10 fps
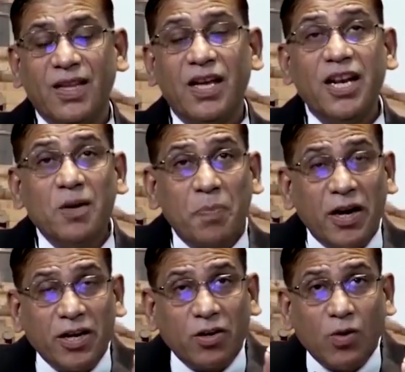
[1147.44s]
And in
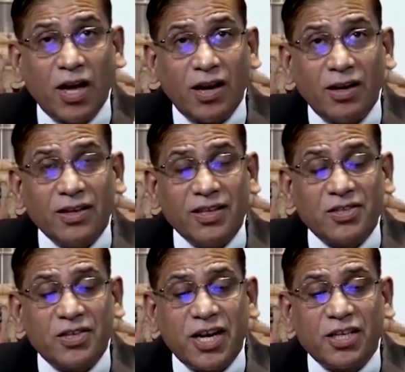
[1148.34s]
particular,
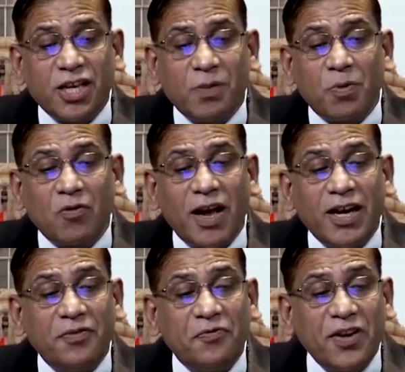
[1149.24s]
state shall
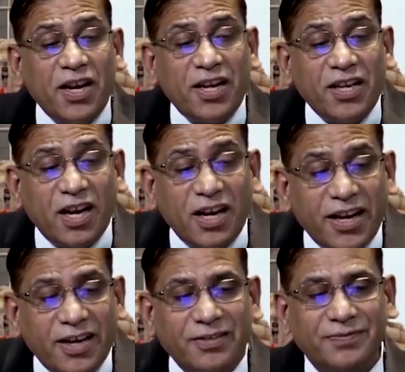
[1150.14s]
provide free legal
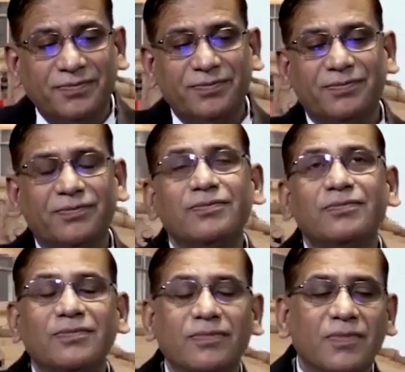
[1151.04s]
aid.
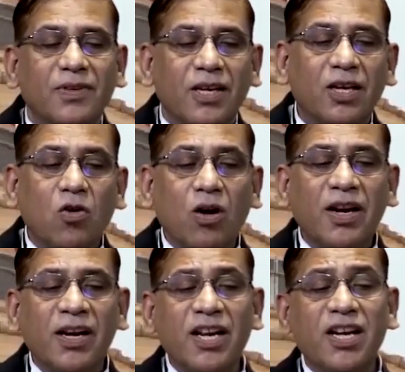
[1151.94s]

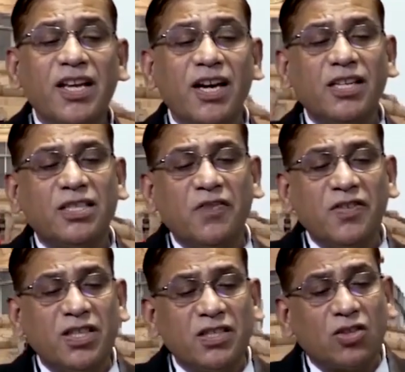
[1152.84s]
Accordingly, Legal
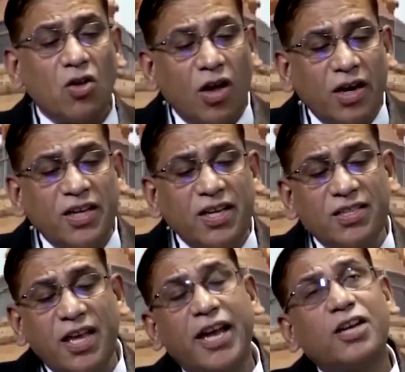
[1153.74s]
Services
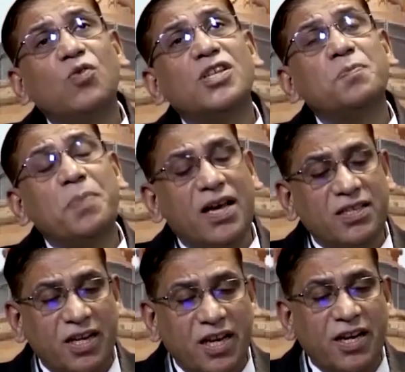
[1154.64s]
Authorities Act was
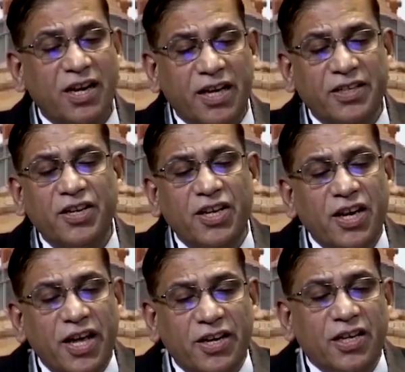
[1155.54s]
passed in
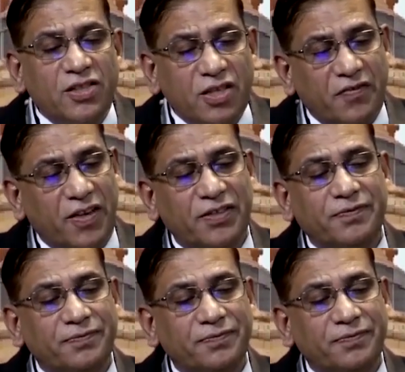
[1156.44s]
1987.